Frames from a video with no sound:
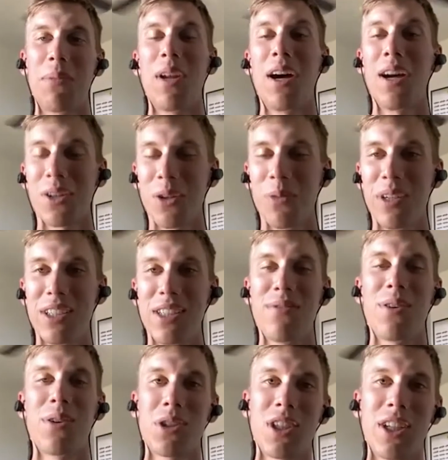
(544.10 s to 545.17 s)
I'm not too busy
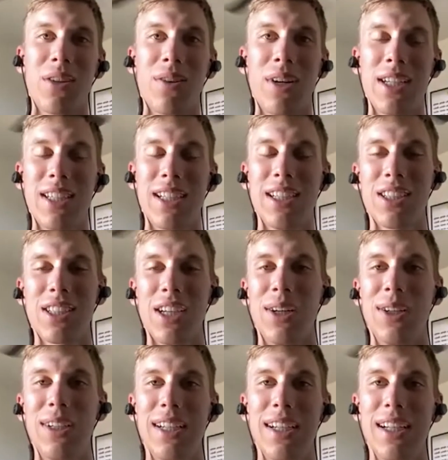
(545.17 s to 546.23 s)
focused on the racing.
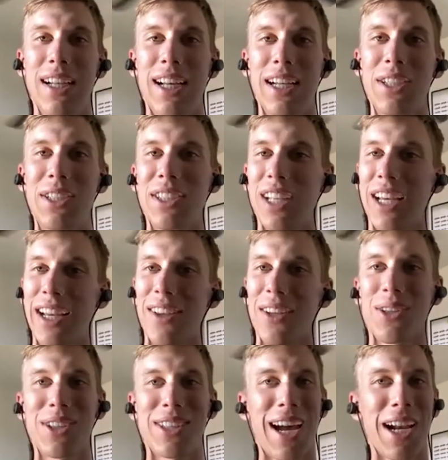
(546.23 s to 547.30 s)
So it's just like a
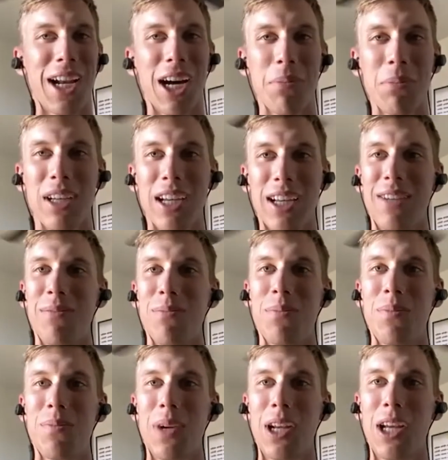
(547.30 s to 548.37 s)
little side hobby. I can
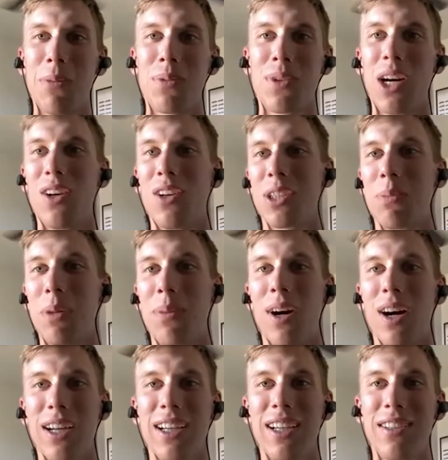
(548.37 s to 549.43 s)
put a couple dollars in my
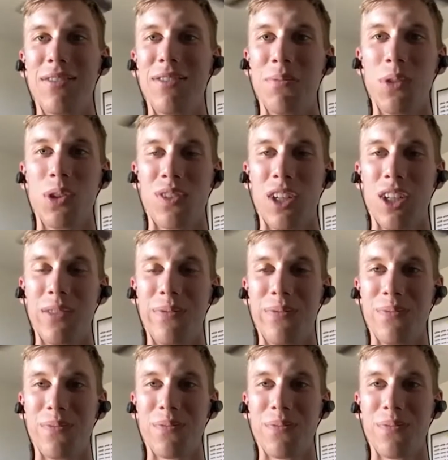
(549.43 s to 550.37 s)
pocket and move on.